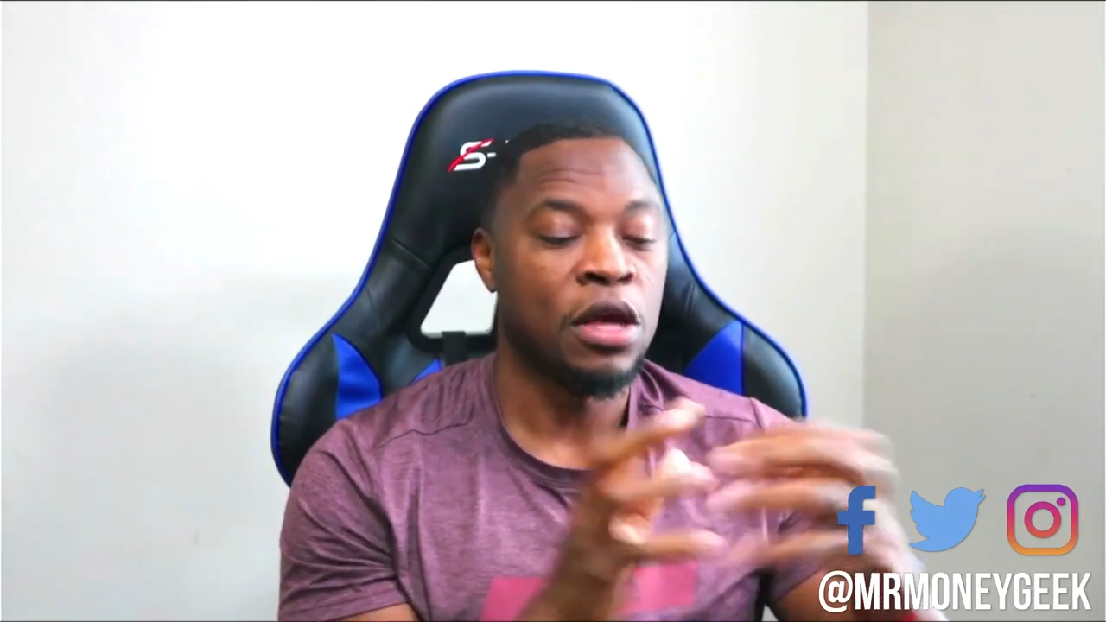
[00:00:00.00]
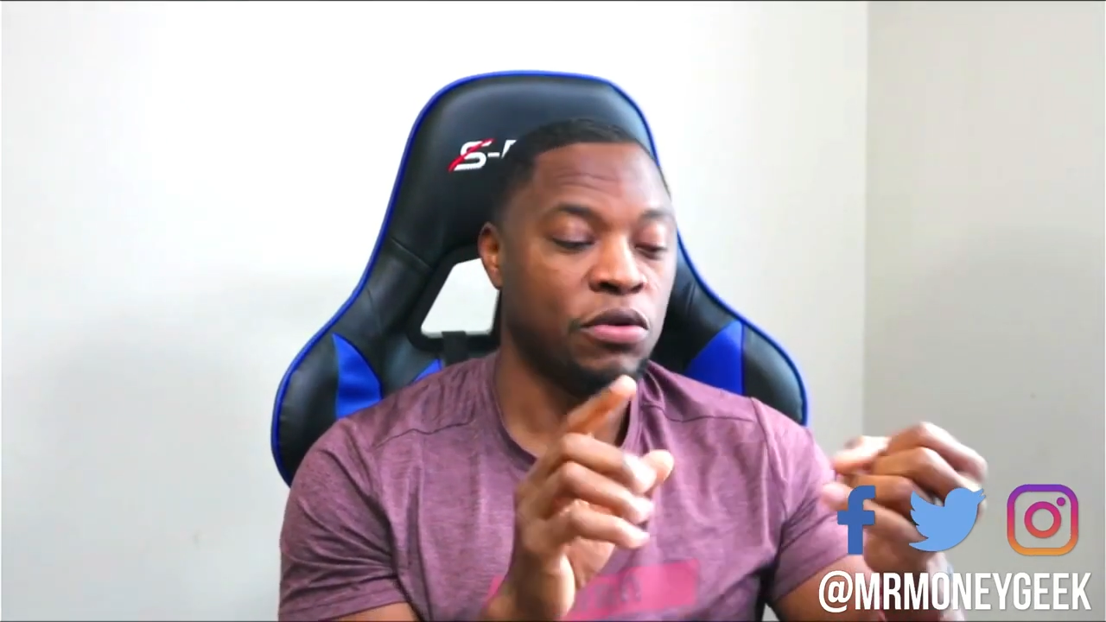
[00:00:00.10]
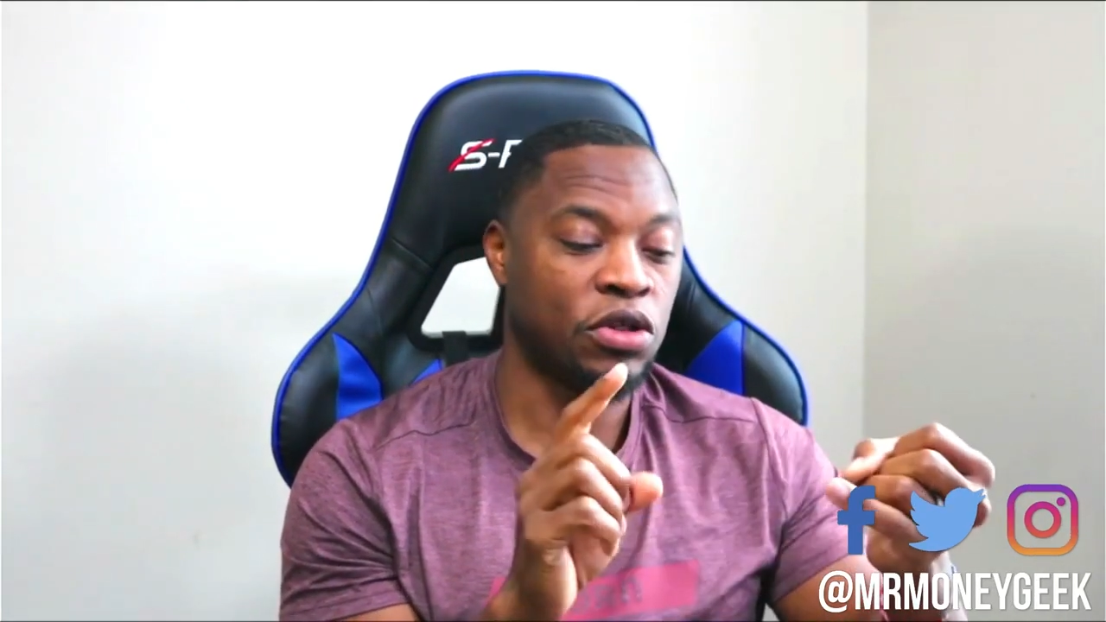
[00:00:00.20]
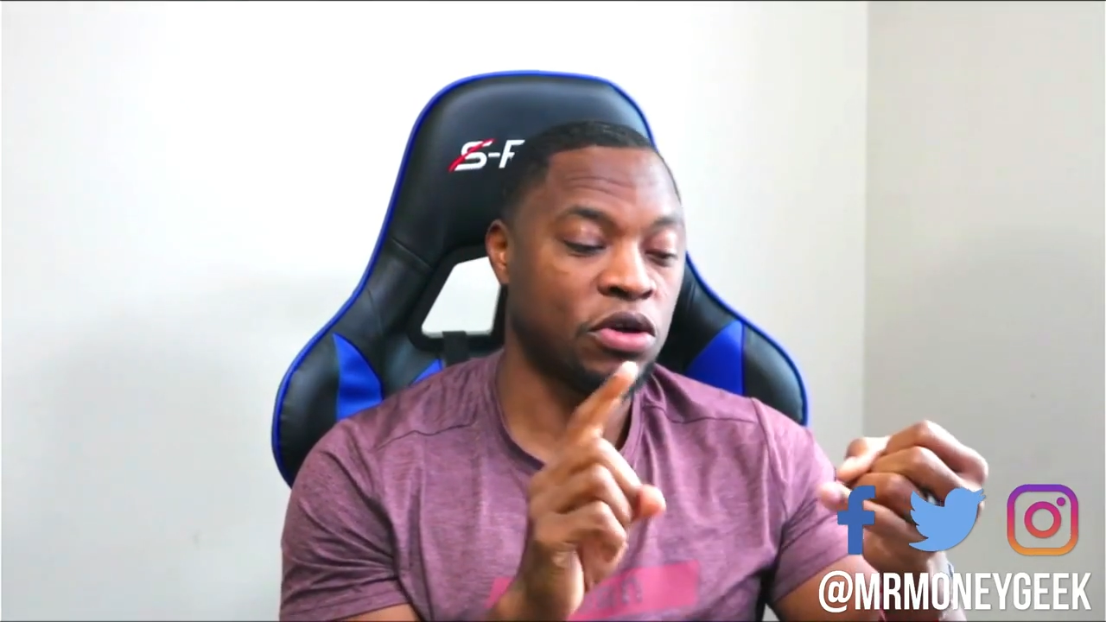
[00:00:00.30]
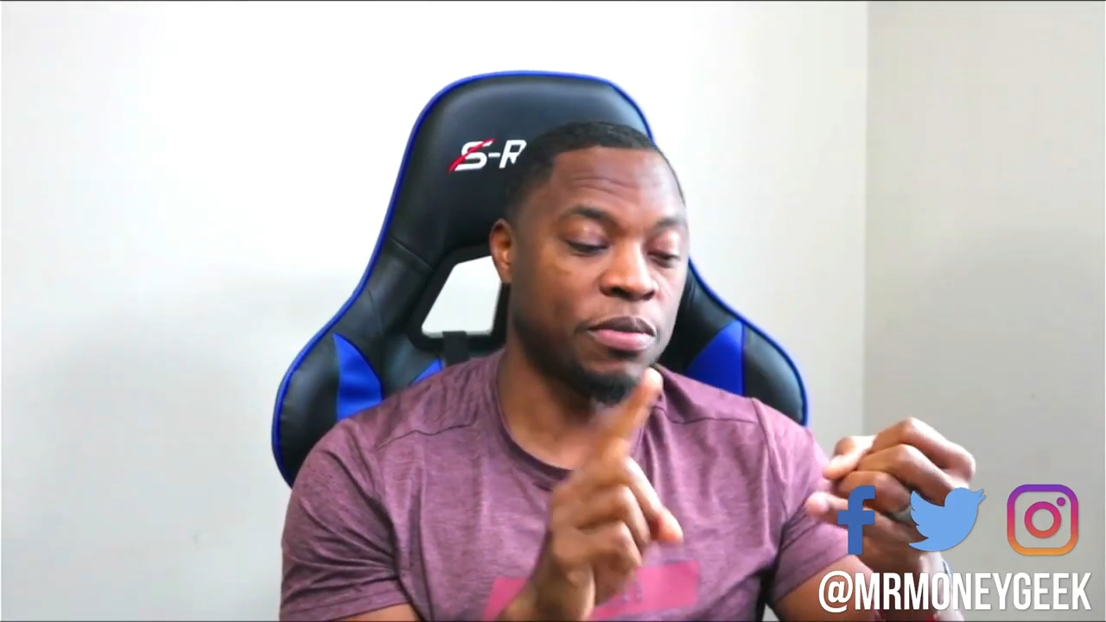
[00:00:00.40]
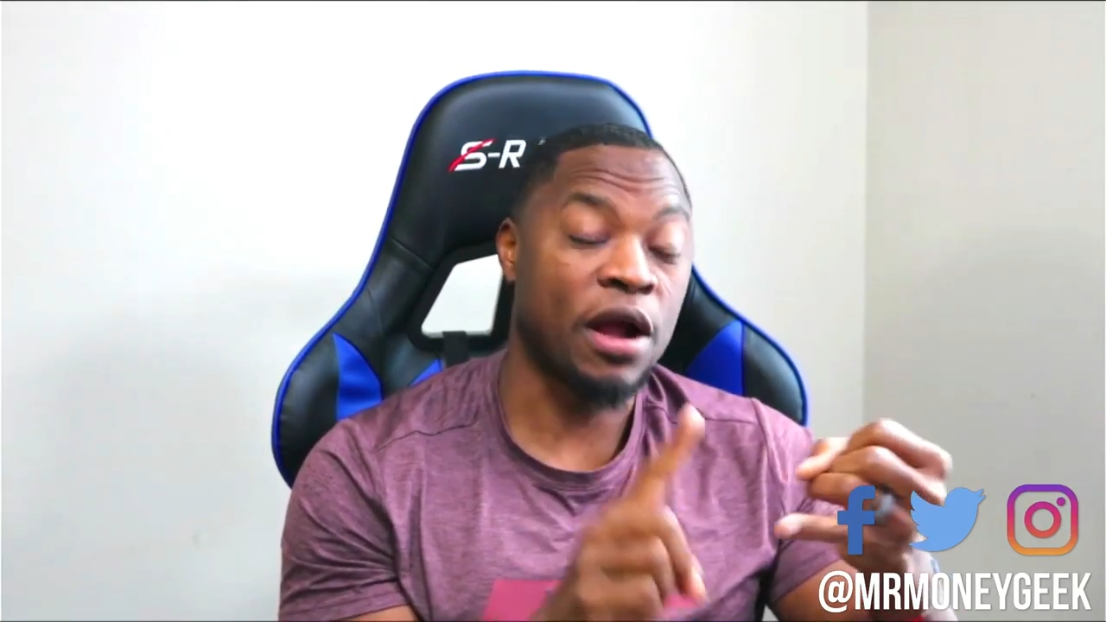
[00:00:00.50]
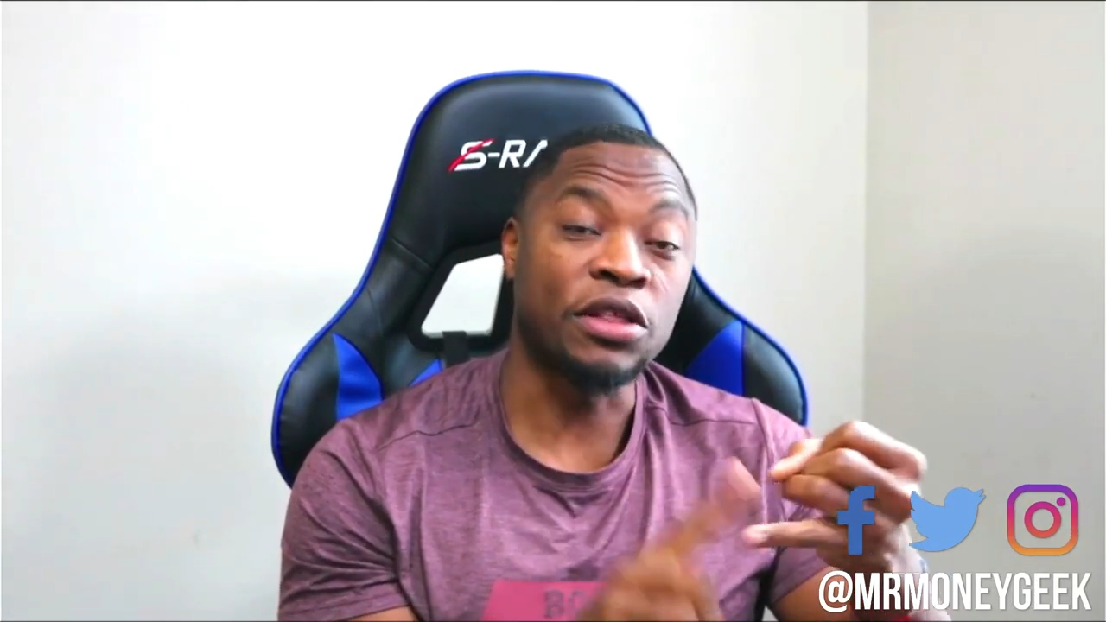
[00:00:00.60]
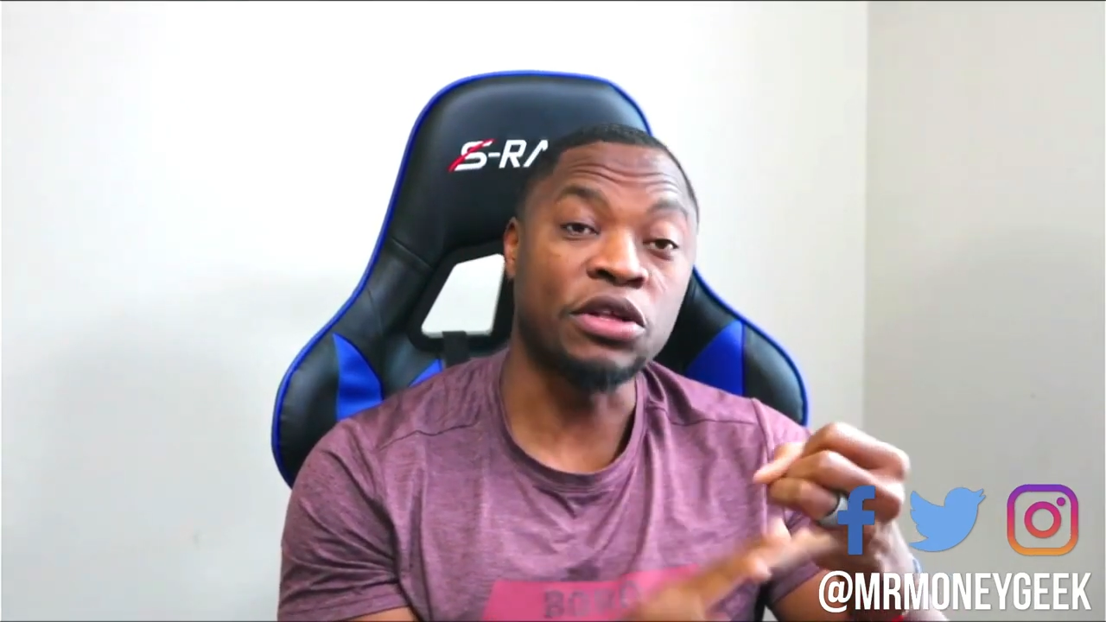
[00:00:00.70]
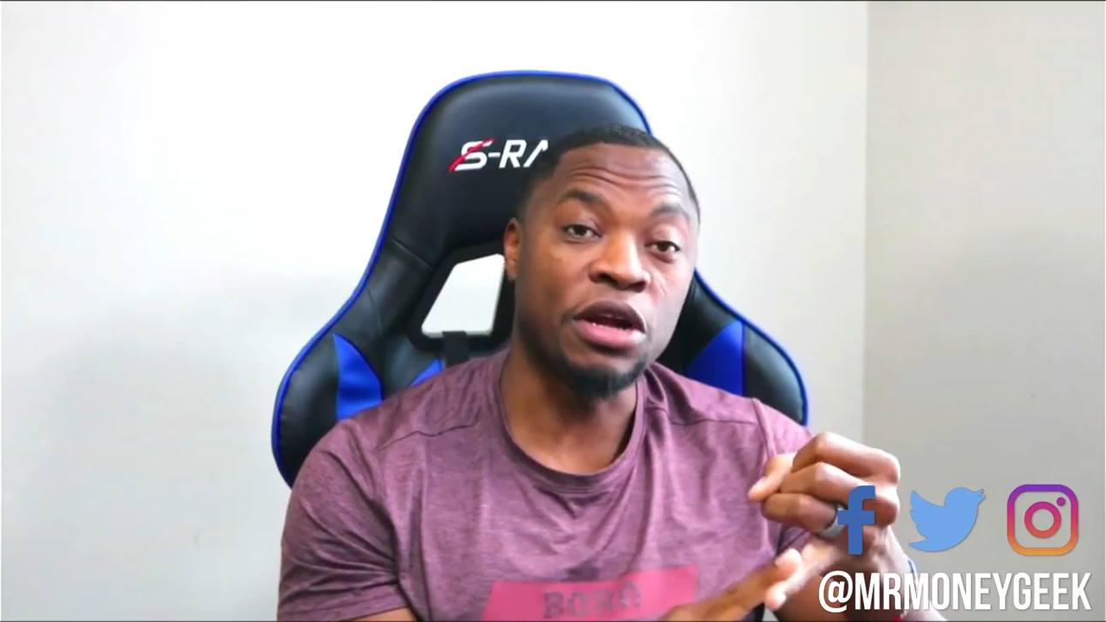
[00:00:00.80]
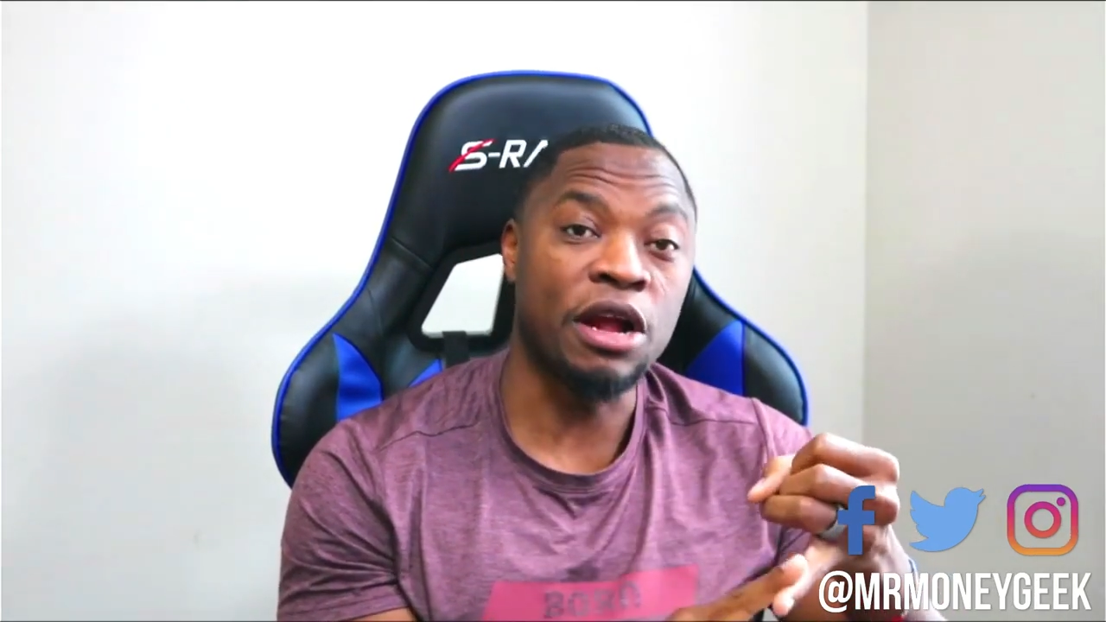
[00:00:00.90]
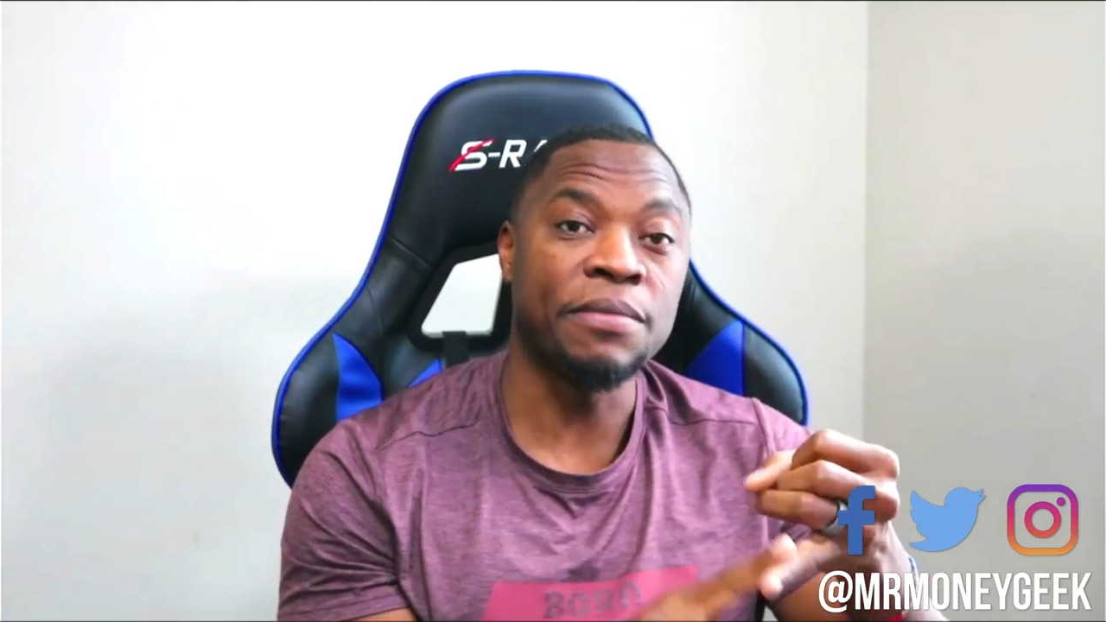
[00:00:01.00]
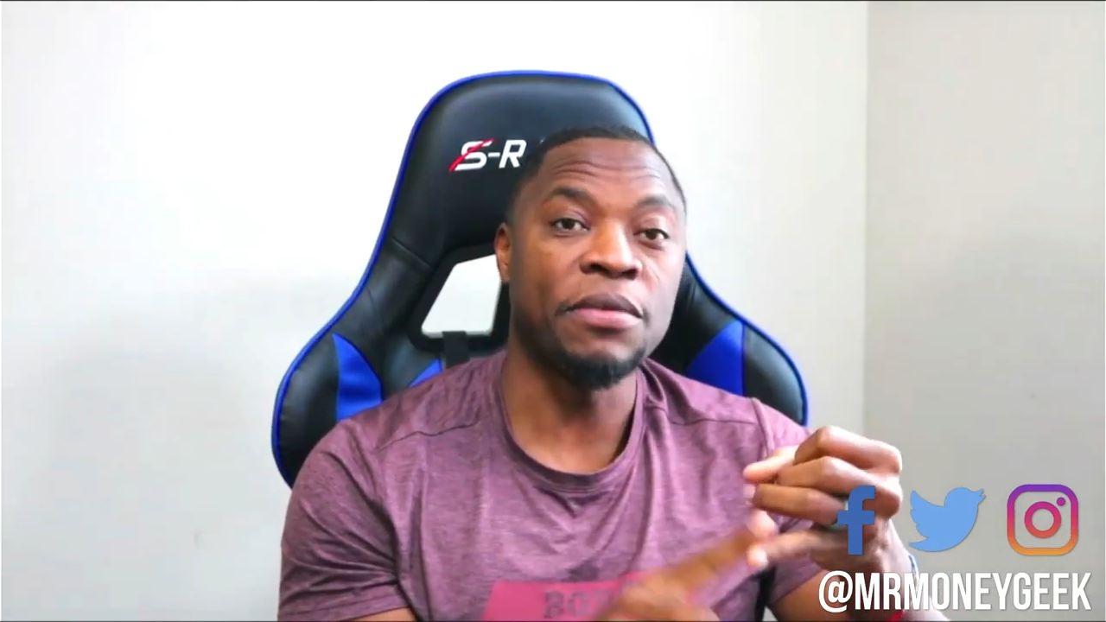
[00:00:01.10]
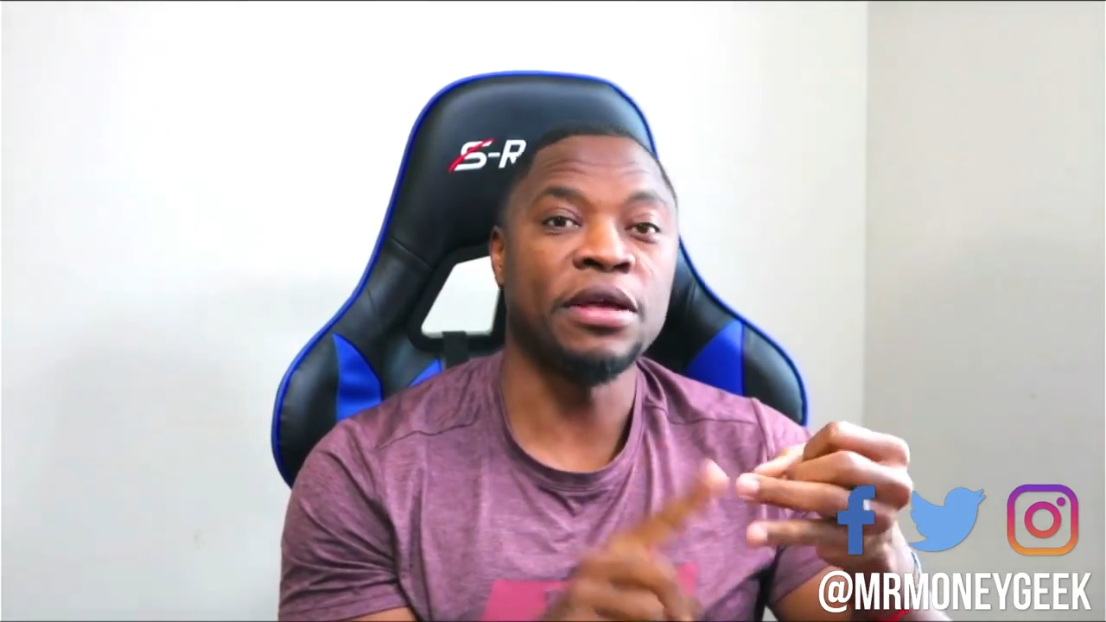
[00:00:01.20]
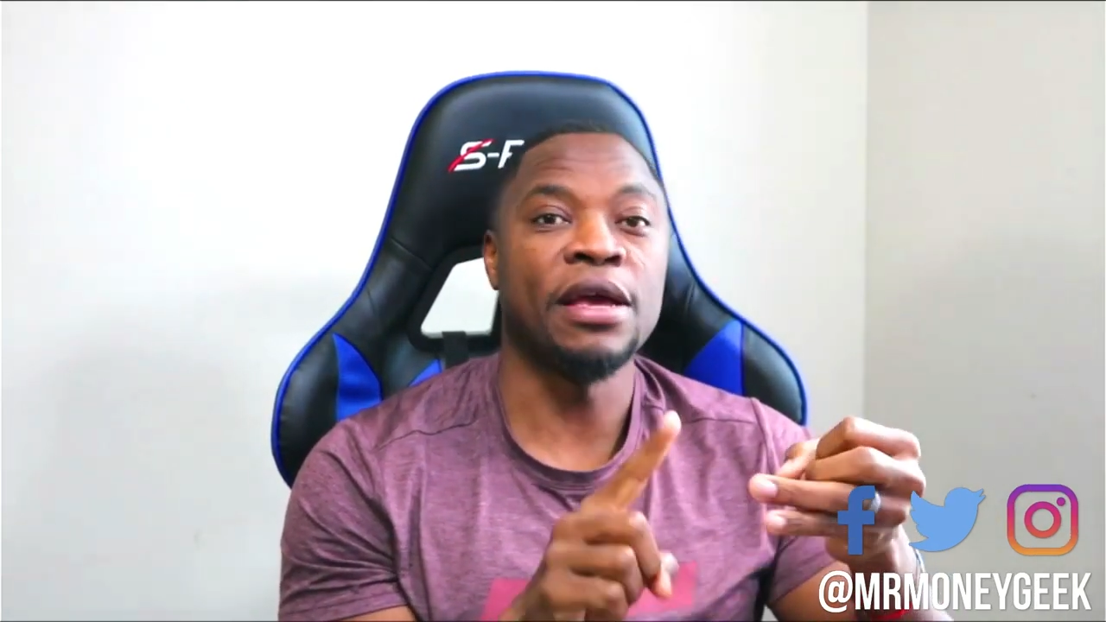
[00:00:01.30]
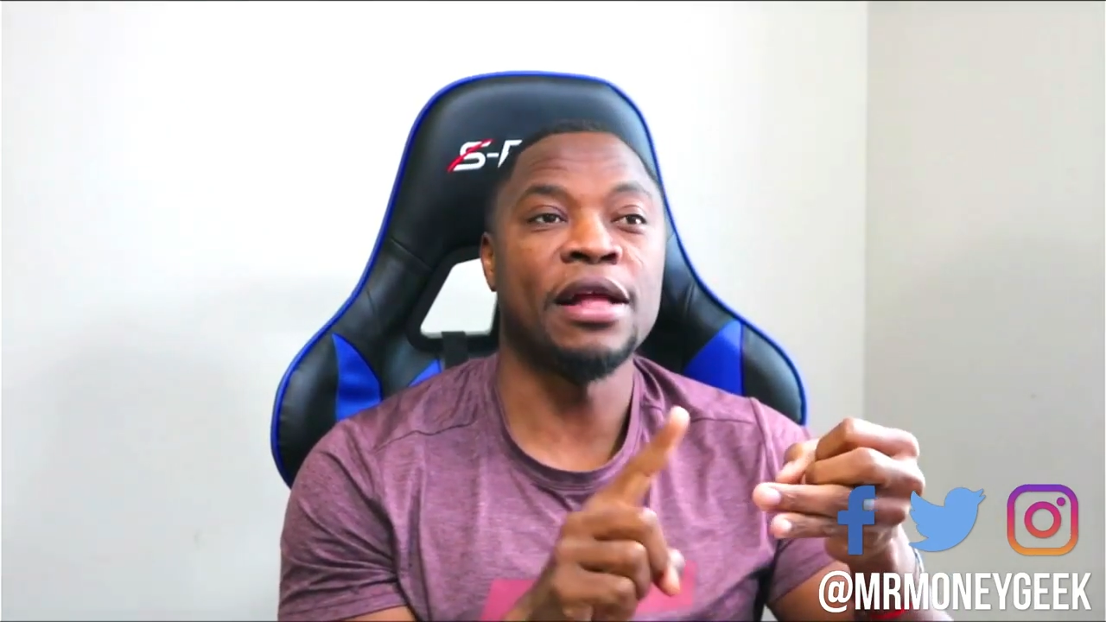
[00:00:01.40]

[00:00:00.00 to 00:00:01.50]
we talk about how to earn money,